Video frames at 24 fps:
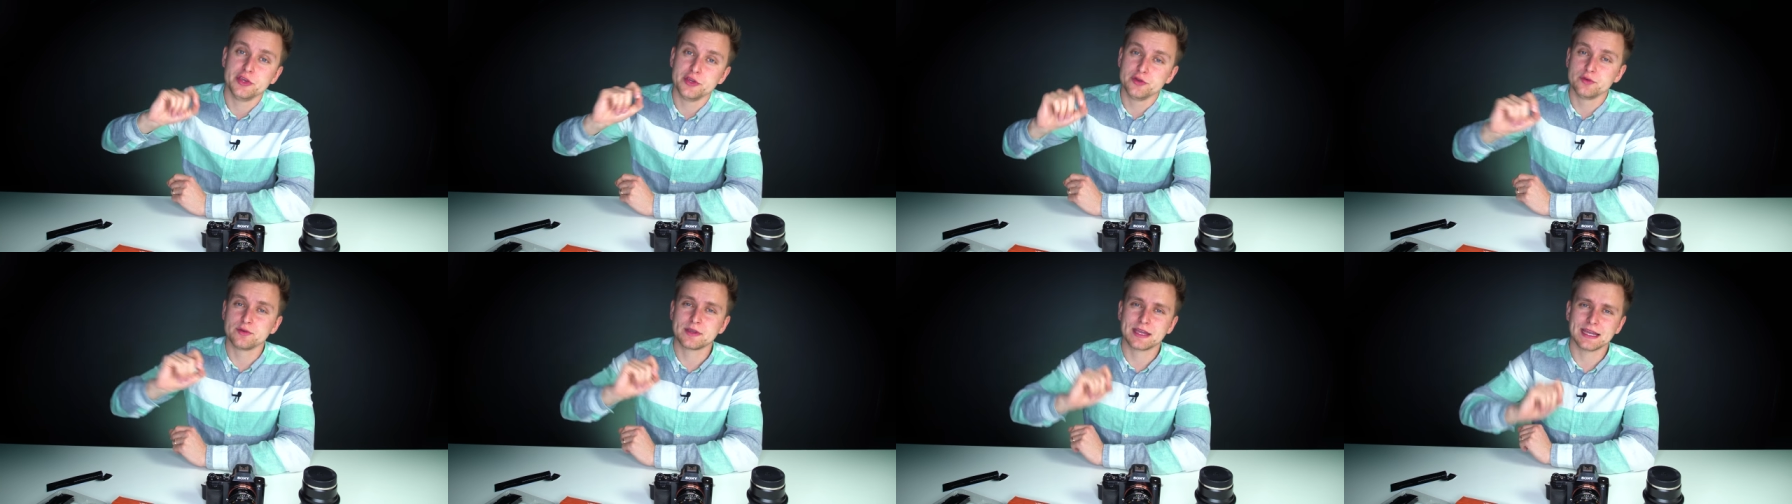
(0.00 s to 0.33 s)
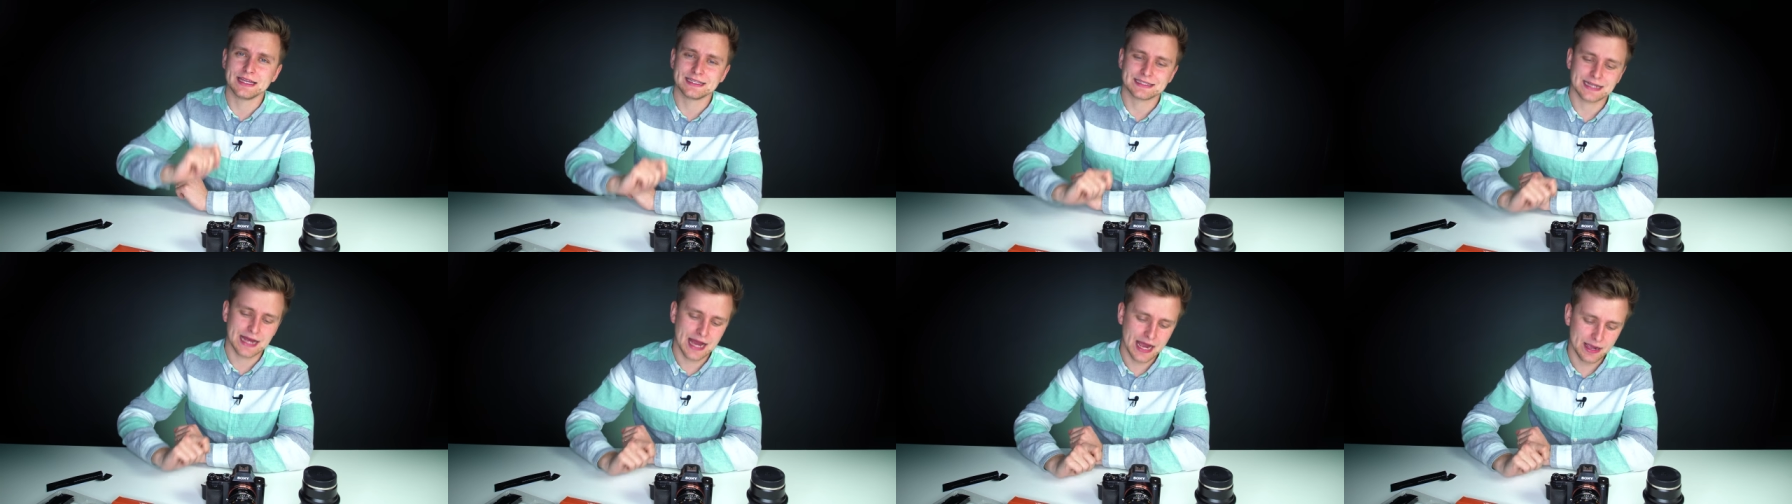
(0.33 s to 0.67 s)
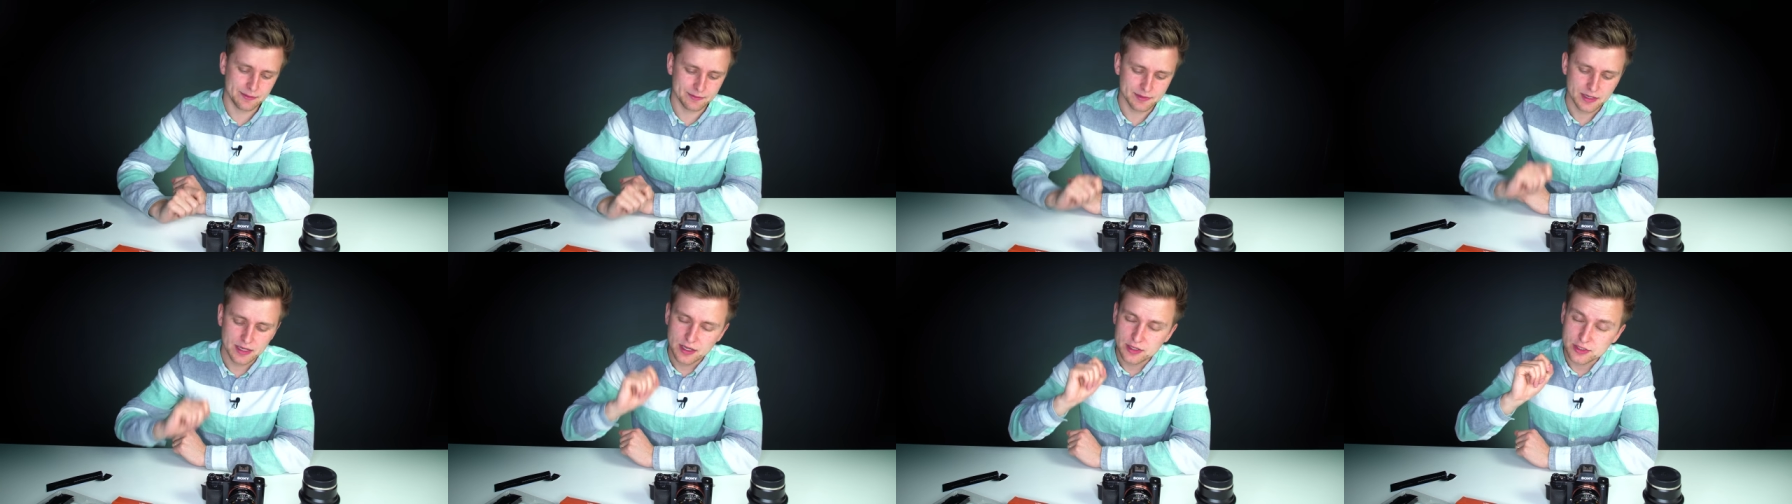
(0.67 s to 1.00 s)
UK
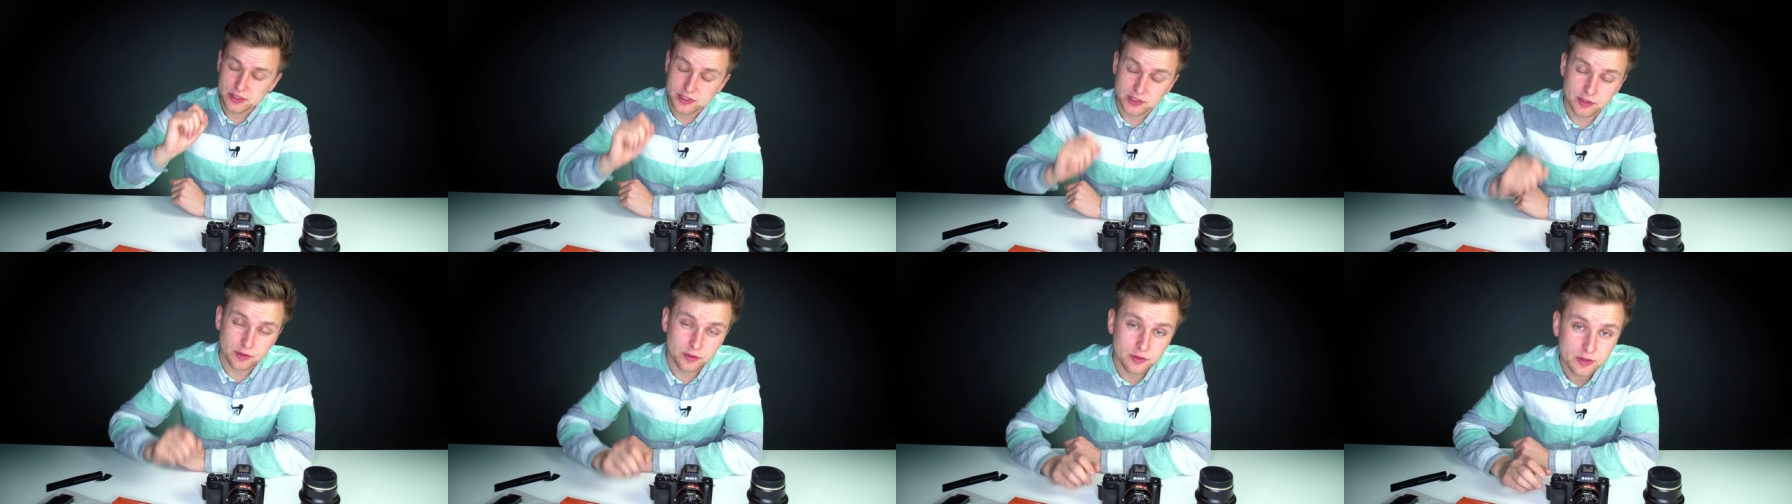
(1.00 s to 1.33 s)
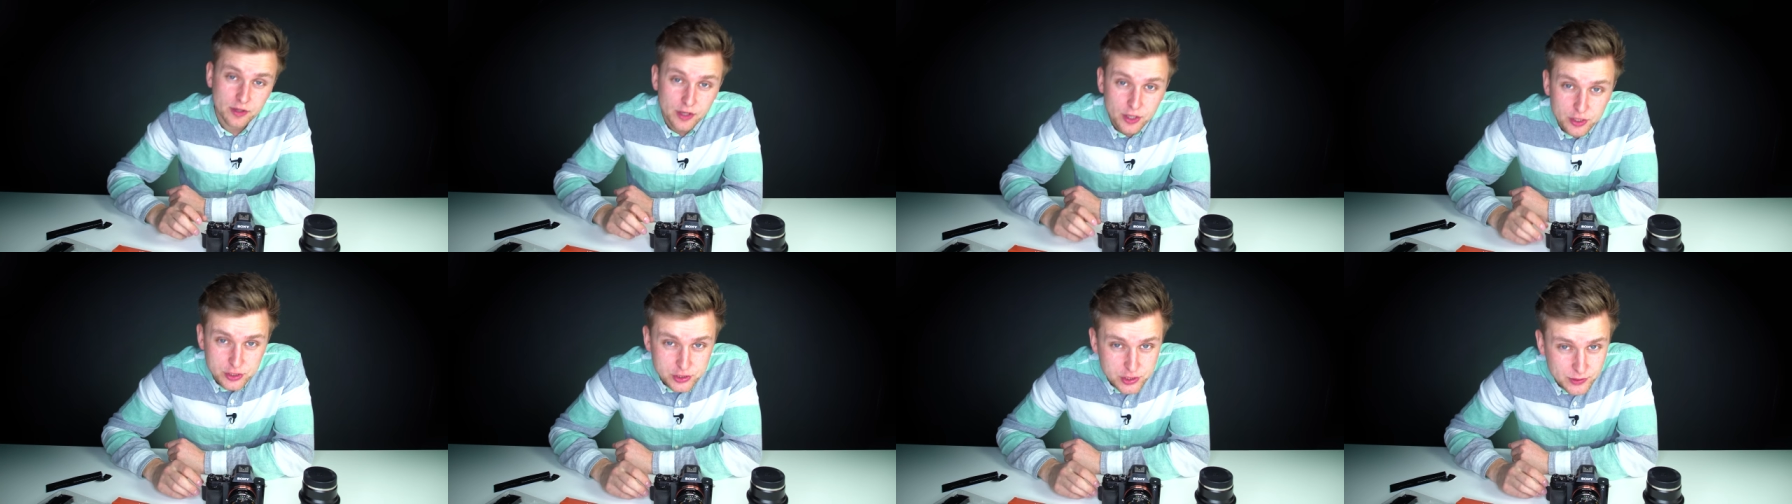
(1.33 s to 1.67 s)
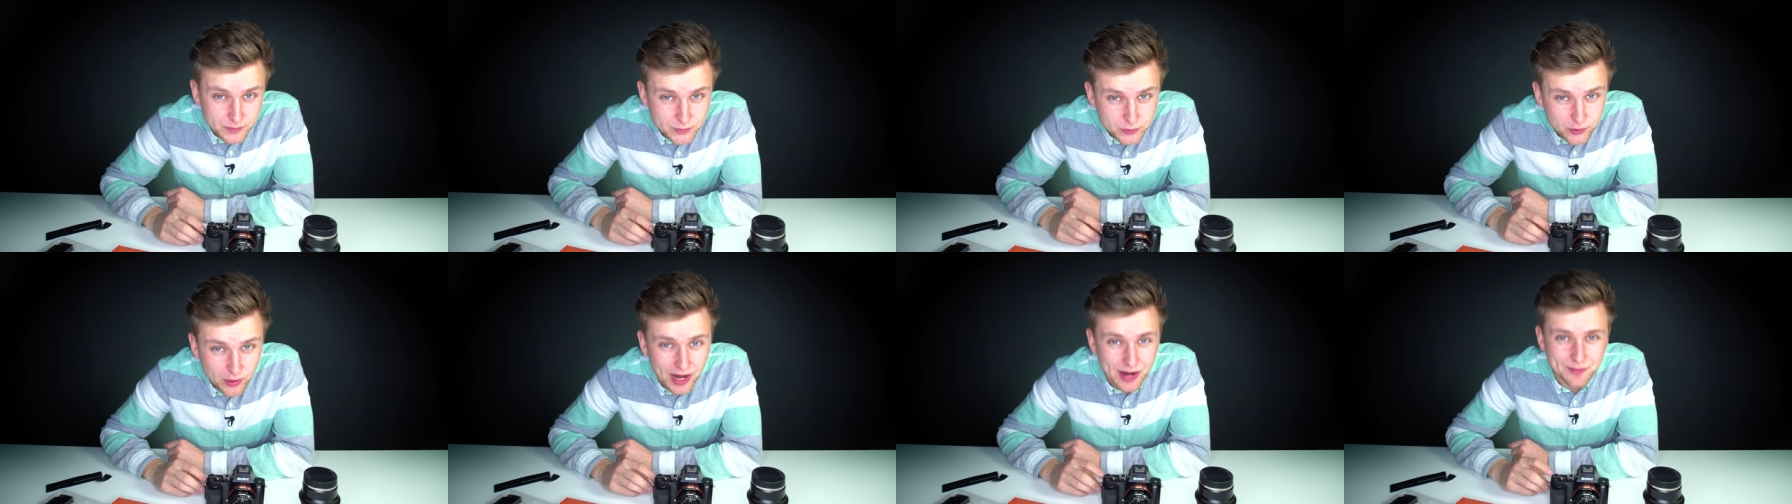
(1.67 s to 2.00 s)
time. So
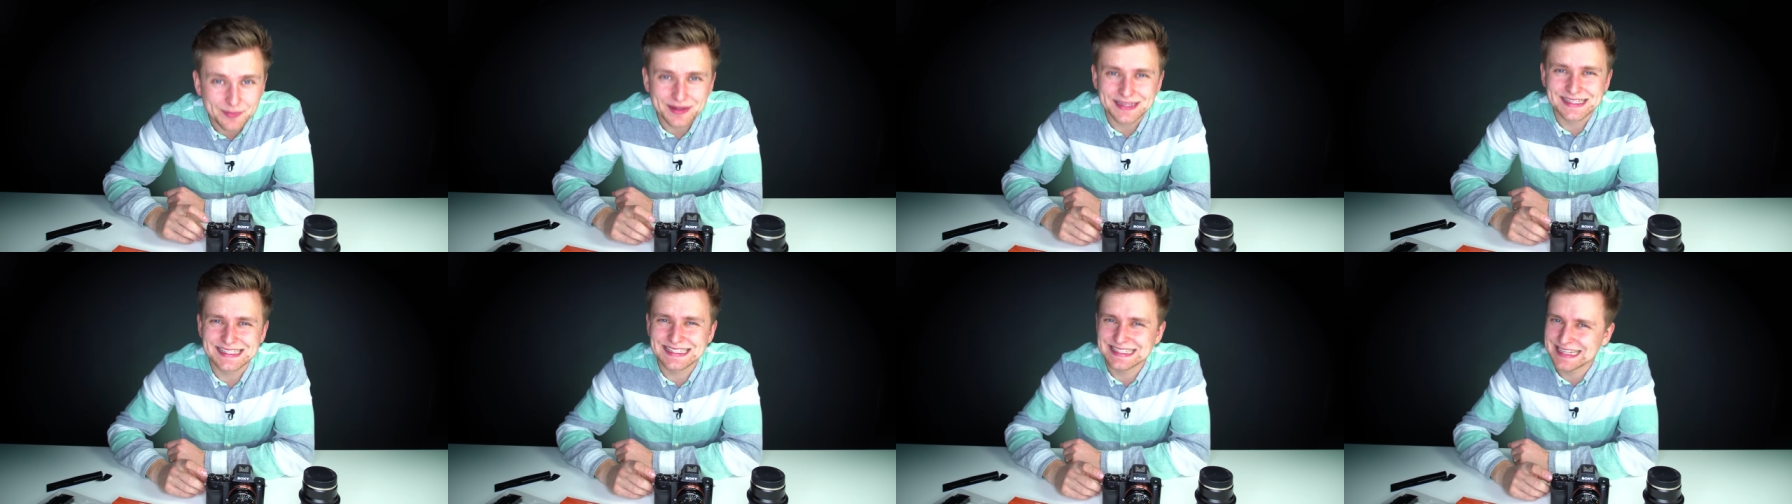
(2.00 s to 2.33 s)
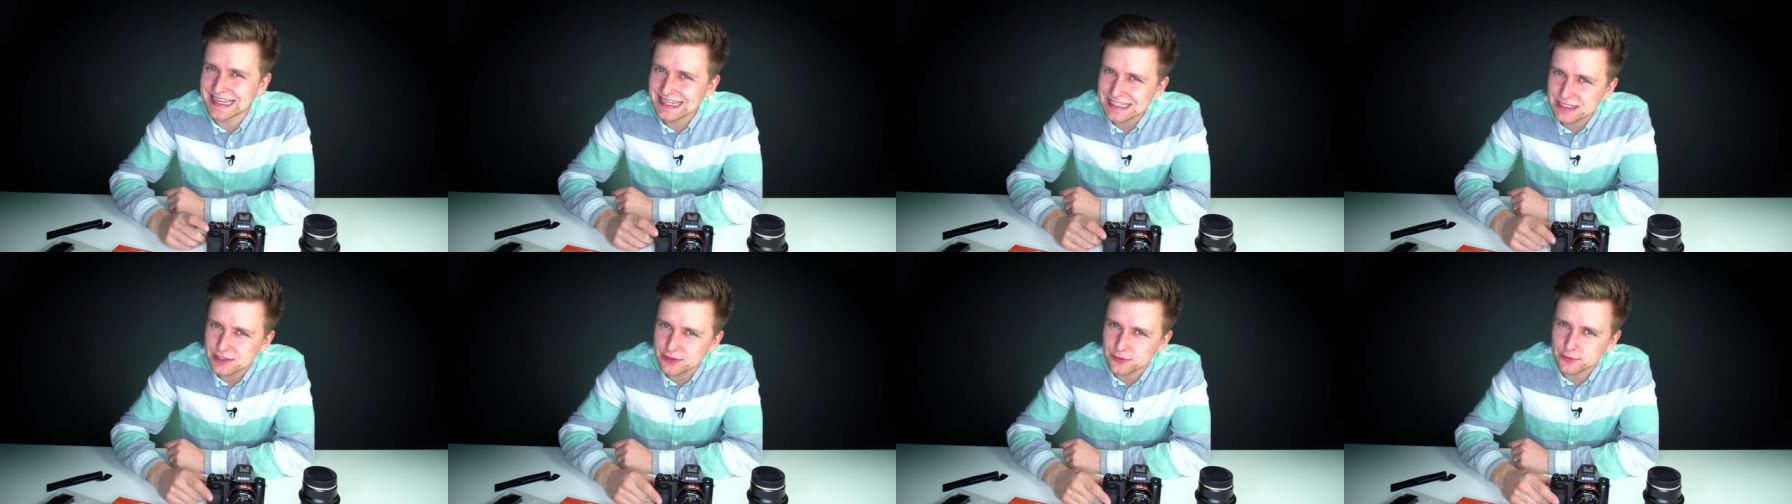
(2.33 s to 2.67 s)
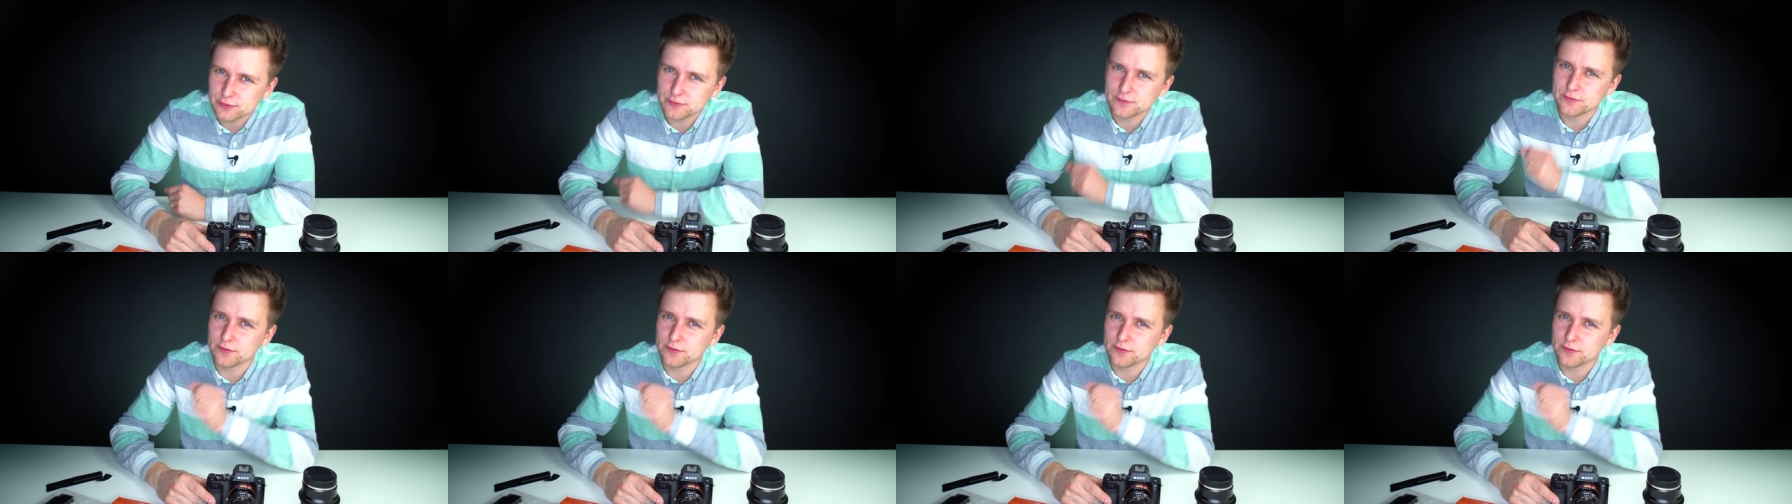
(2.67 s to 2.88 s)
subscribe and stay tuned